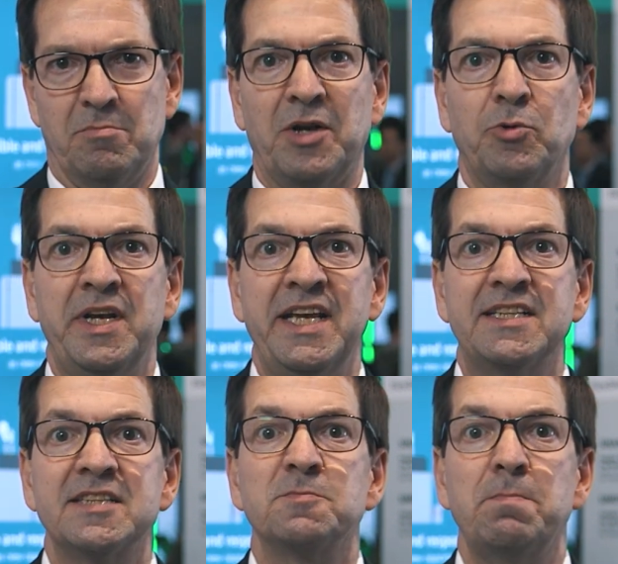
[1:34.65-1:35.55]
but we
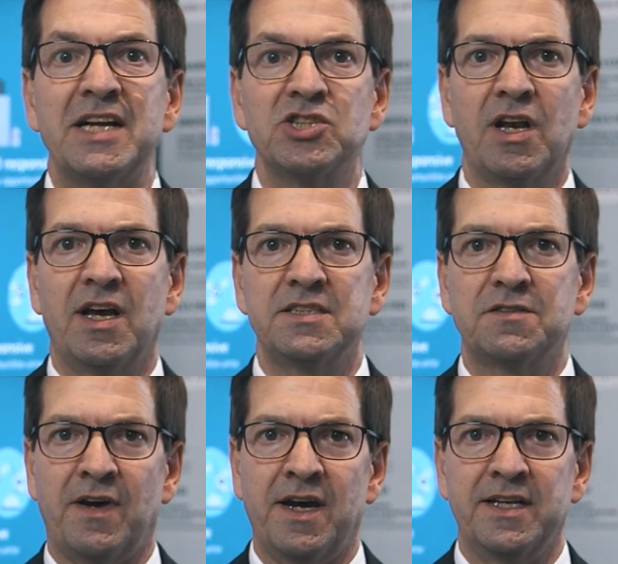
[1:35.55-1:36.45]
need
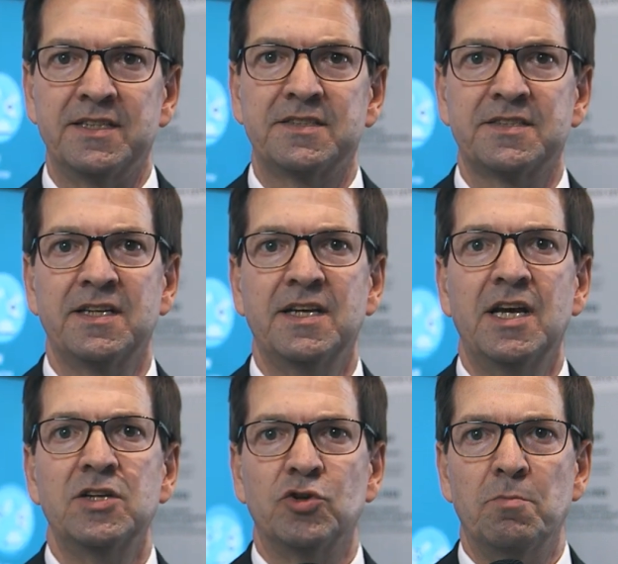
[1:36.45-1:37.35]
specialized finance
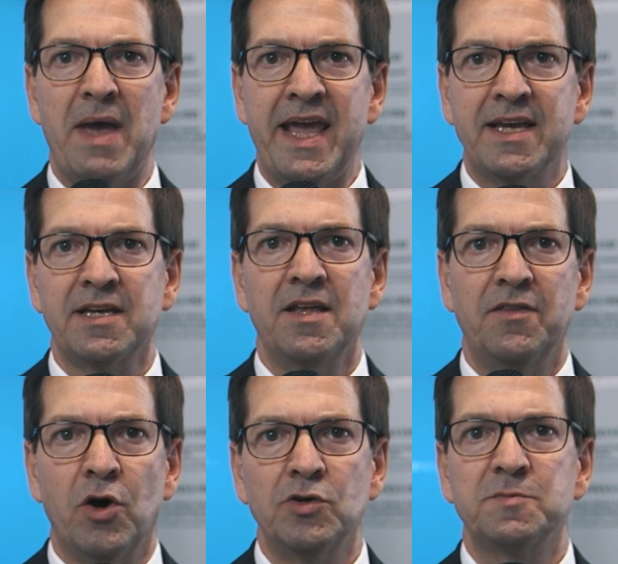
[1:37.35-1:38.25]
to make
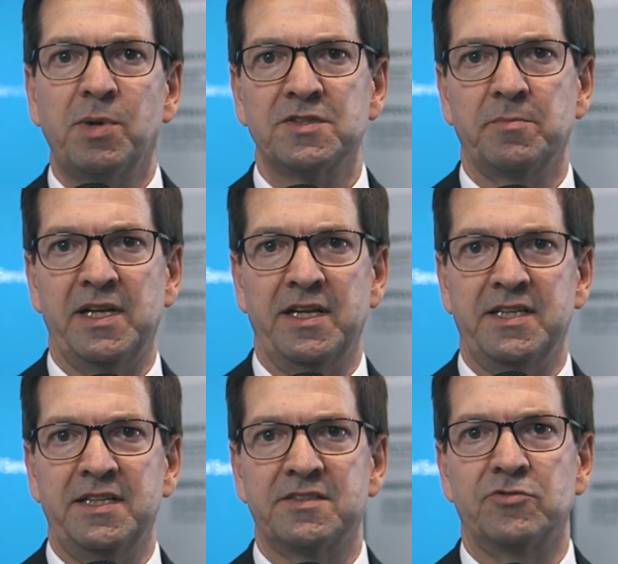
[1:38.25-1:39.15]
those
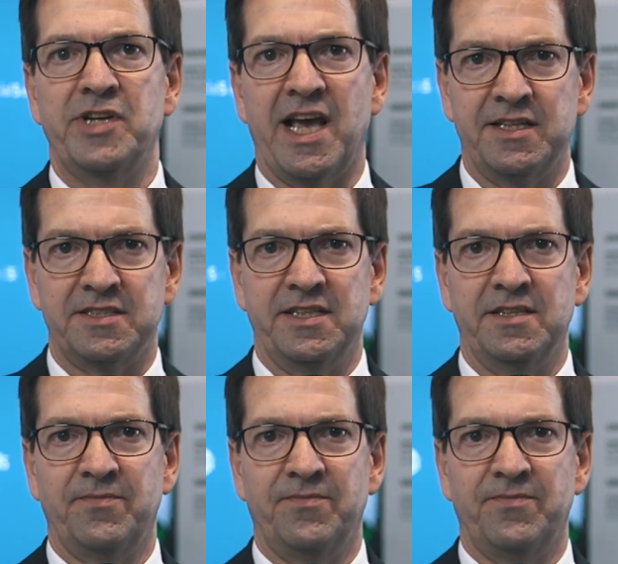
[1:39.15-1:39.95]
possibilities a reality.